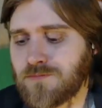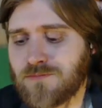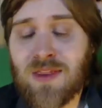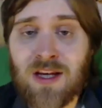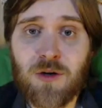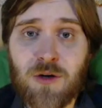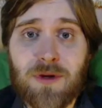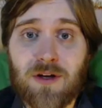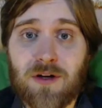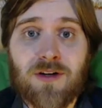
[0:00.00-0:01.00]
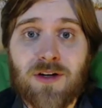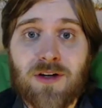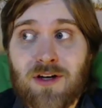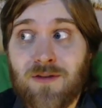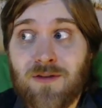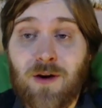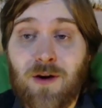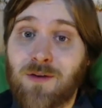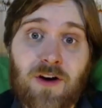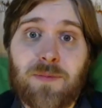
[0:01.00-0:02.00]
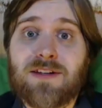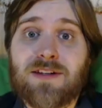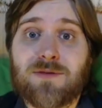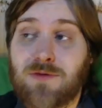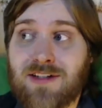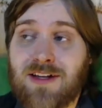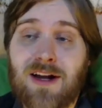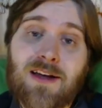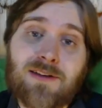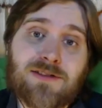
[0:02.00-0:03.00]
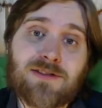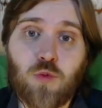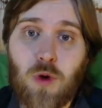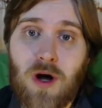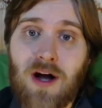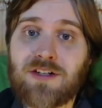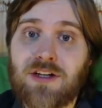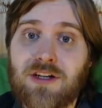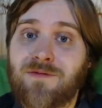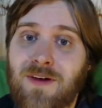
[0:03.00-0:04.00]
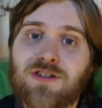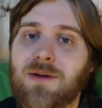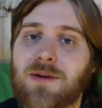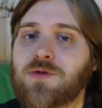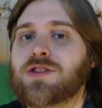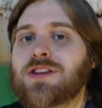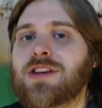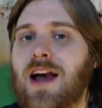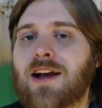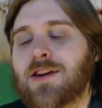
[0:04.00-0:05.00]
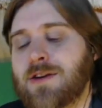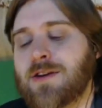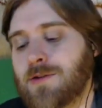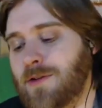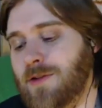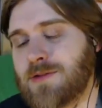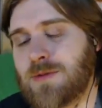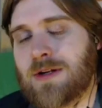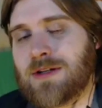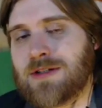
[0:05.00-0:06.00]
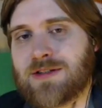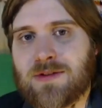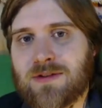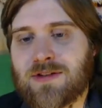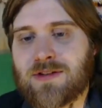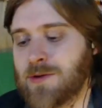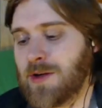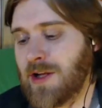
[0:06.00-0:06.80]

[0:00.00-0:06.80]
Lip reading: Could be good. Very, very possible. Like I said, I'll still watch it eventually. I'm just not going to go to the theaters to watch this one.